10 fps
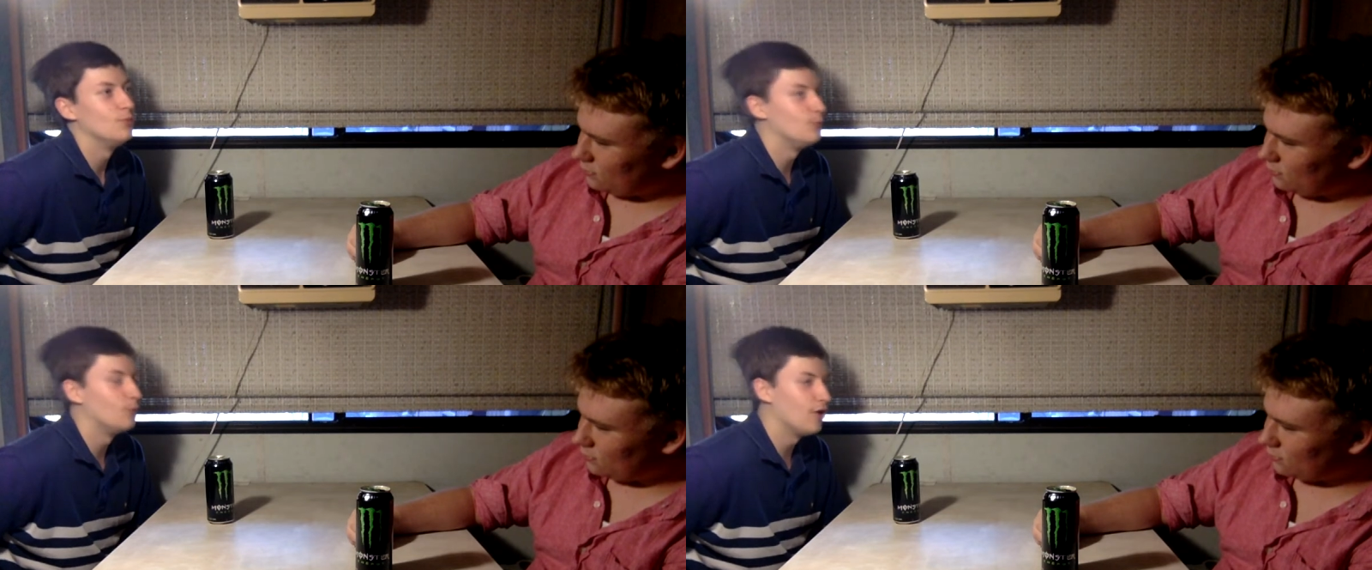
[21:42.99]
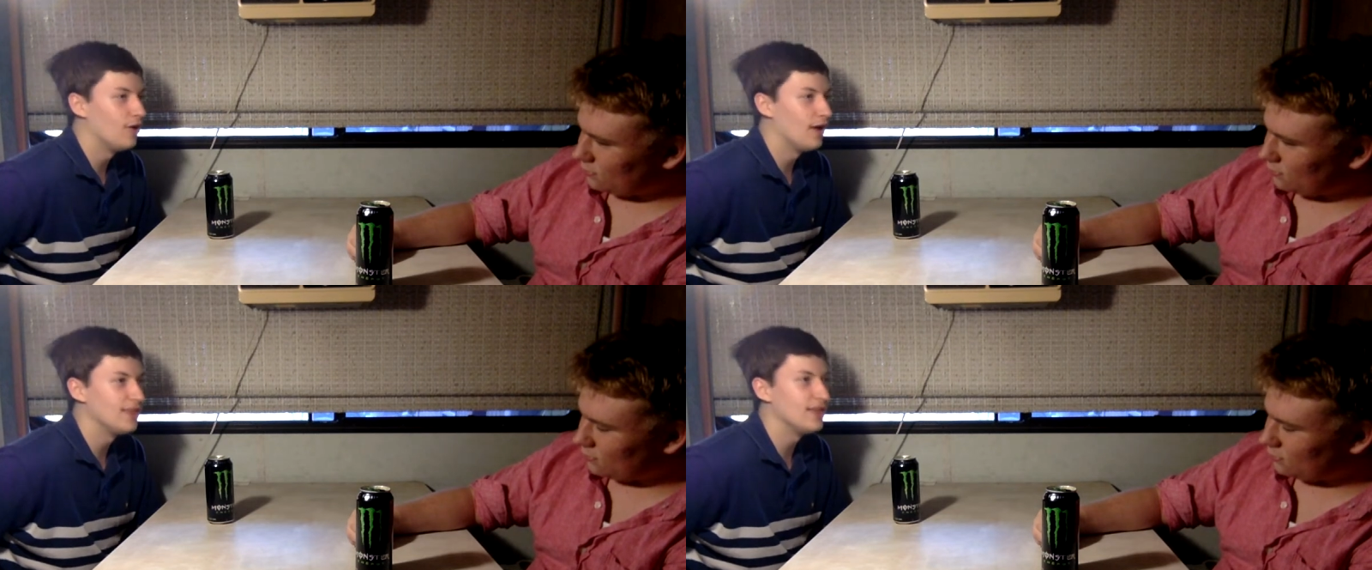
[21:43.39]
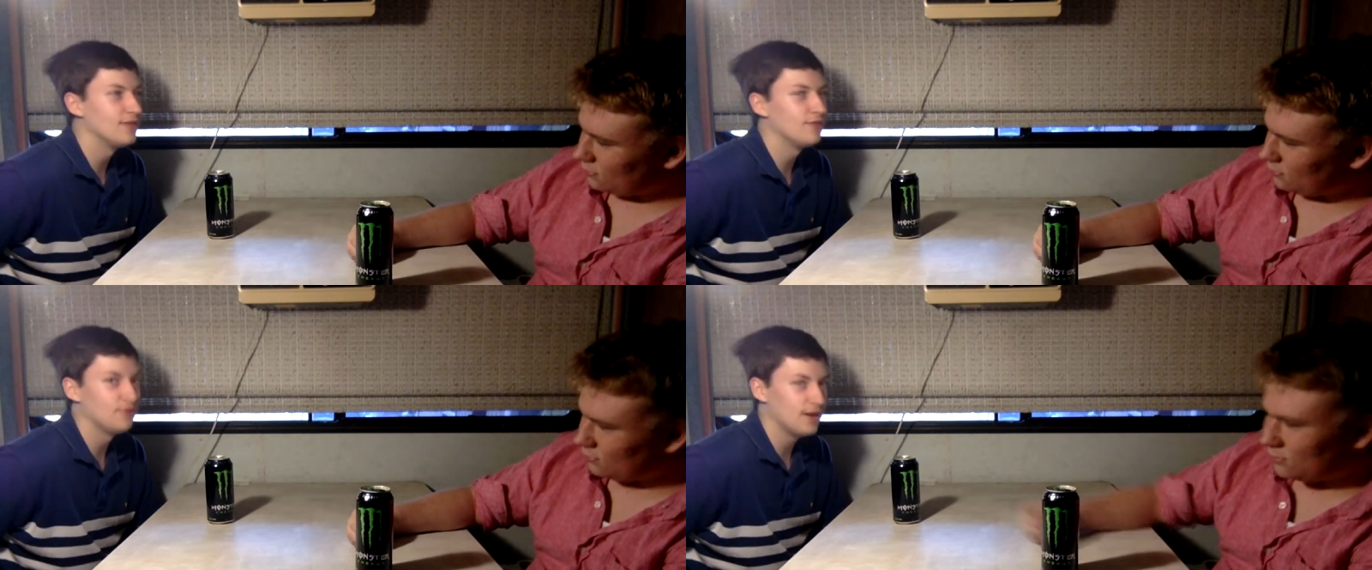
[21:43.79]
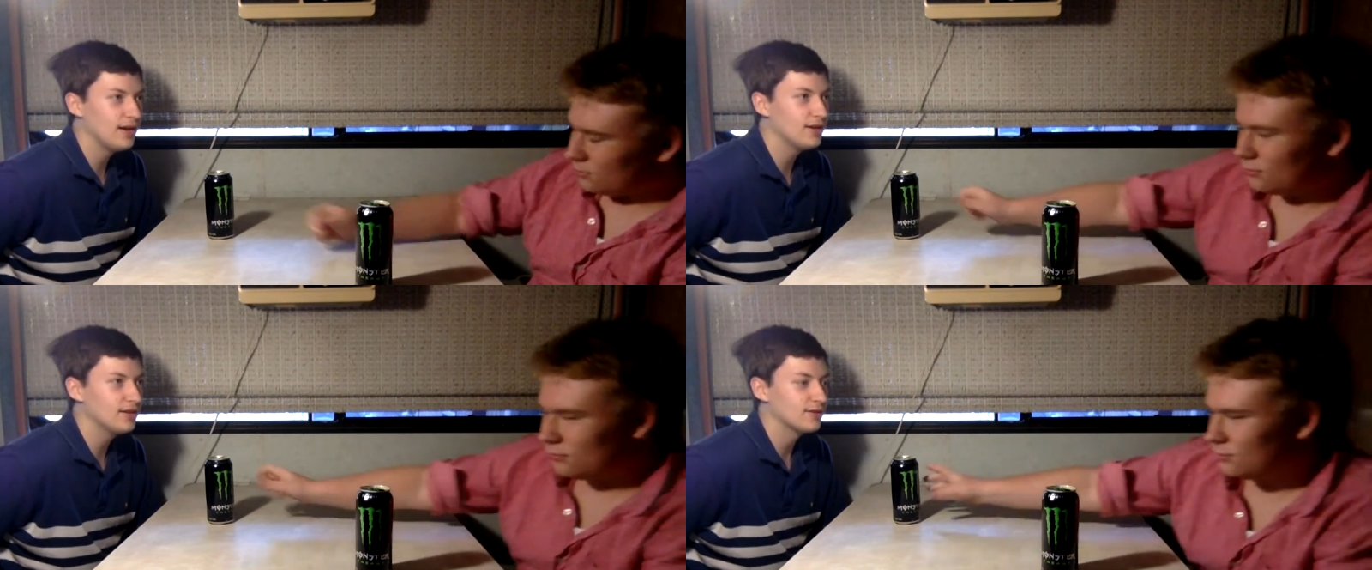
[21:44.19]
Speaker 1: while and then fed
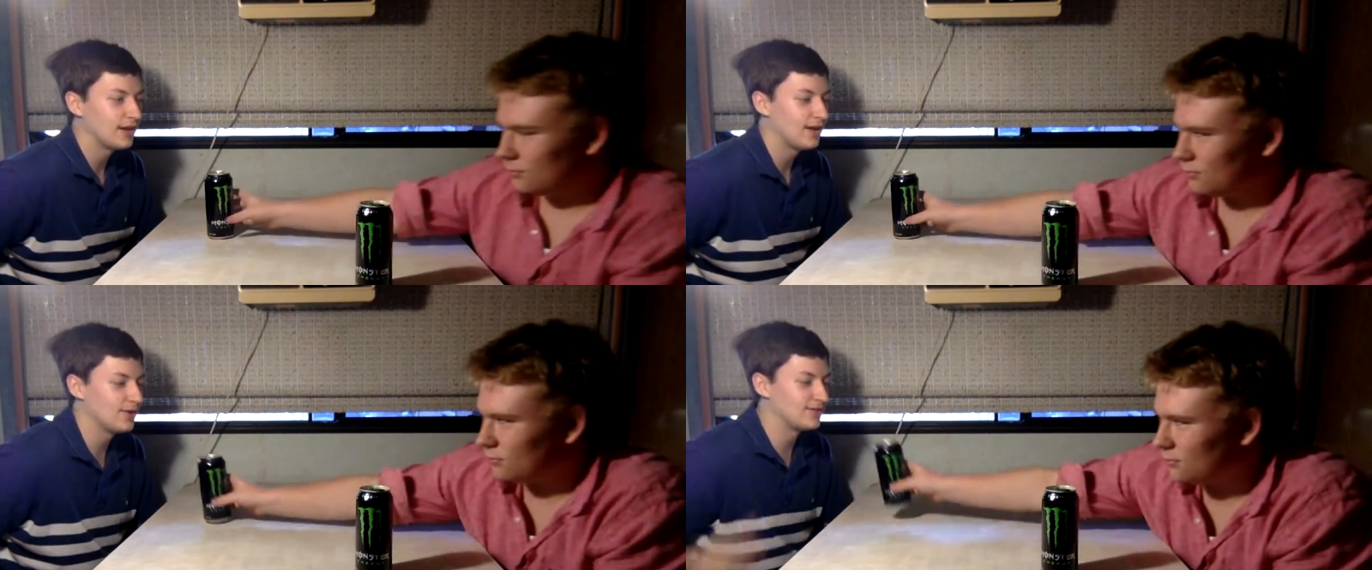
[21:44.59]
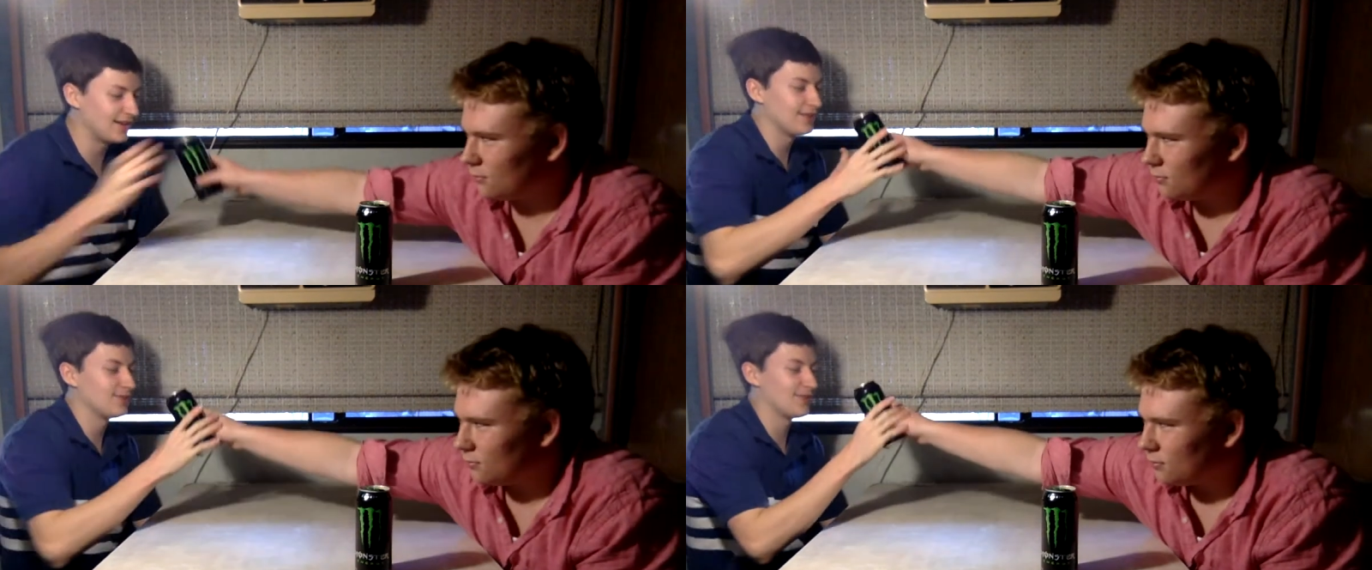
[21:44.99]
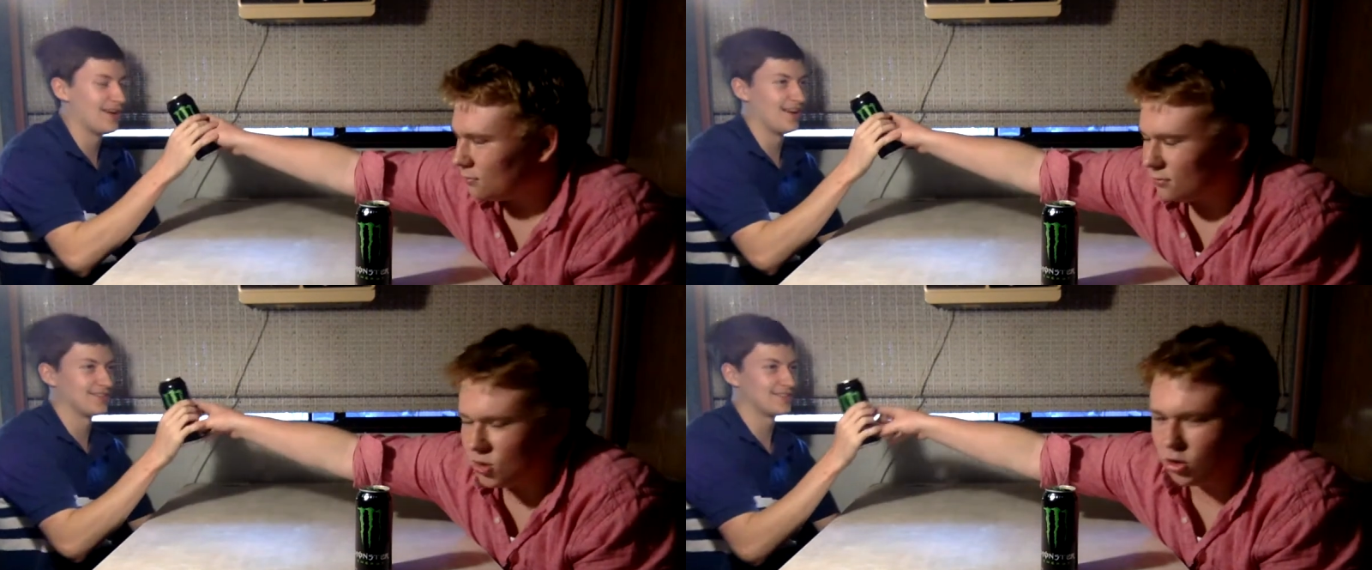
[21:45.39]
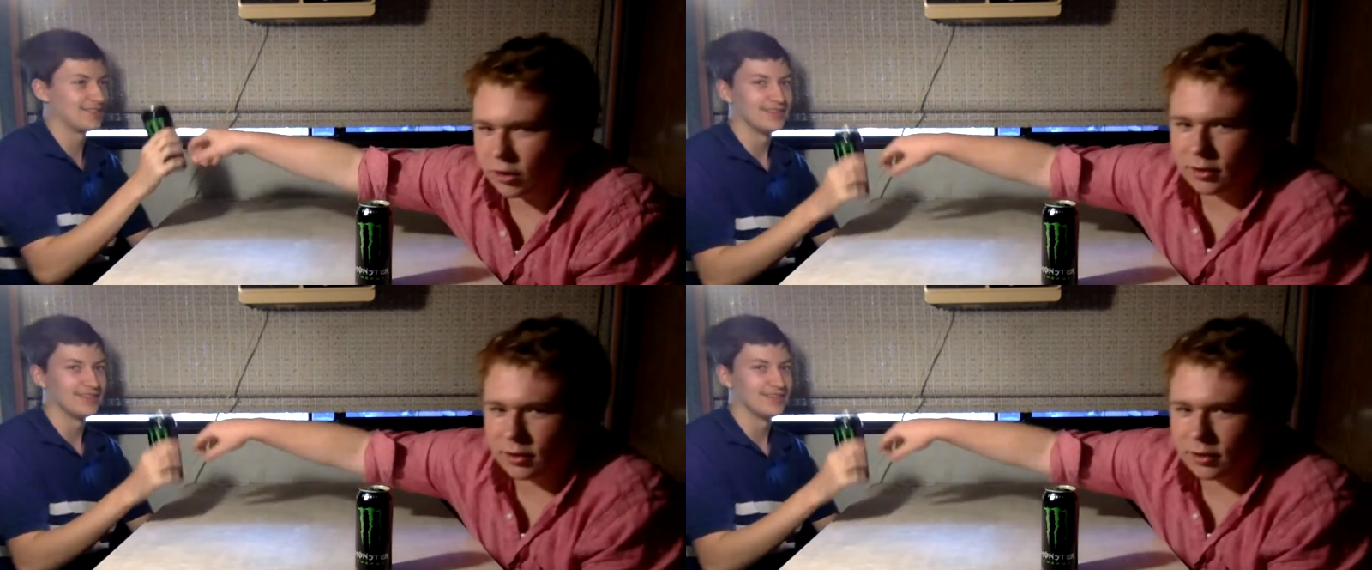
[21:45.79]
it carrots and grass